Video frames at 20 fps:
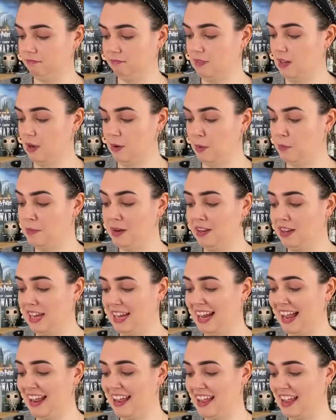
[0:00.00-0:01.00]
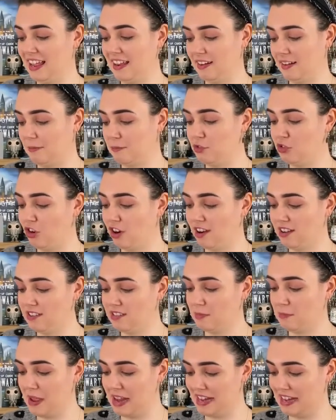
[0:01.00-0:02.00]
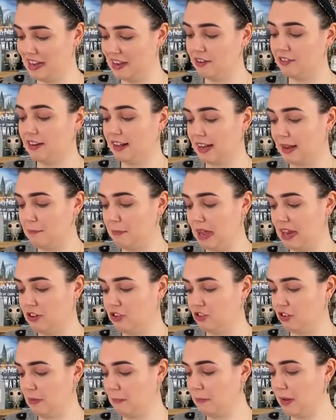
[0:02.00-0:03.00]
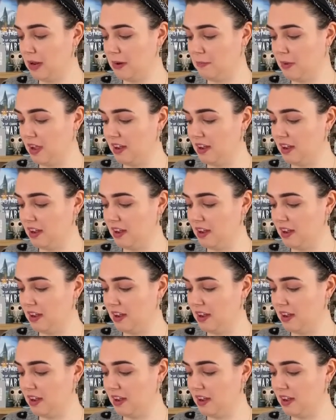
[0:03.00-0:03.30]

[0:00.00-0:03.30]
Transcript: No, I'm looking at it and I'm trying to make it look like a badger in my